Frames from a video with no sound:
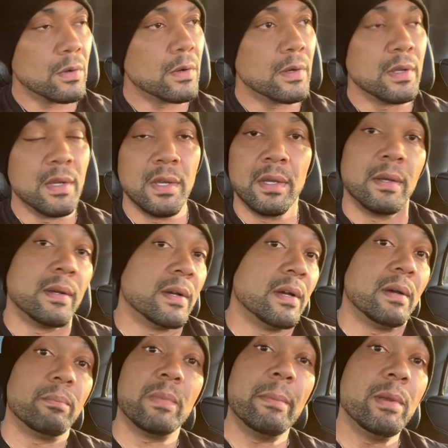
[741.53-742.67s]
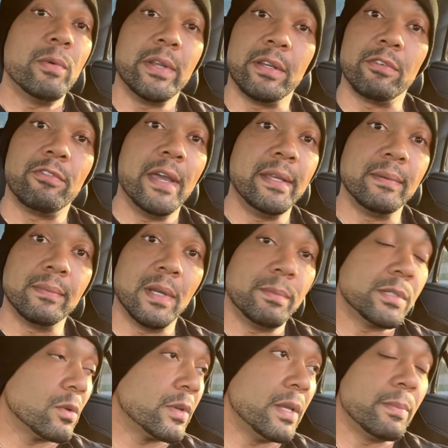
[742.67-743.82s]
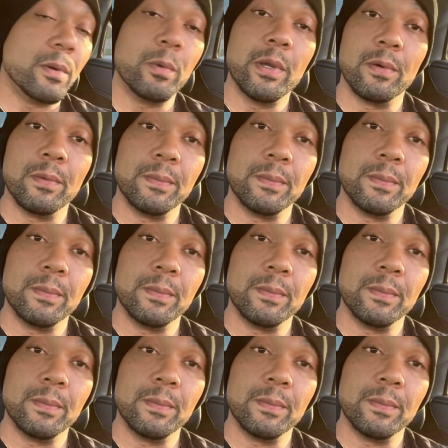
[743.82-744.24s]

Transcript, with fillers: or I'll be ready to fight. I'm just gonna keep it real.